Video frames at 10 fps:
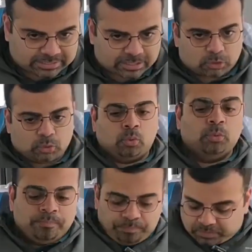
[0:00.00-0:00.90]
access
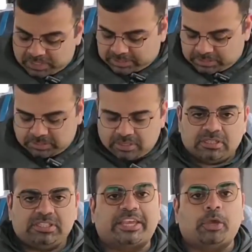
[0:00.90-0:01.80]
to this
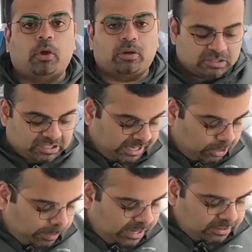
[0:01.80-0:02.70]
secure
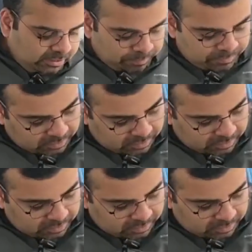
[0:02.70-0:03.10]
seat belt.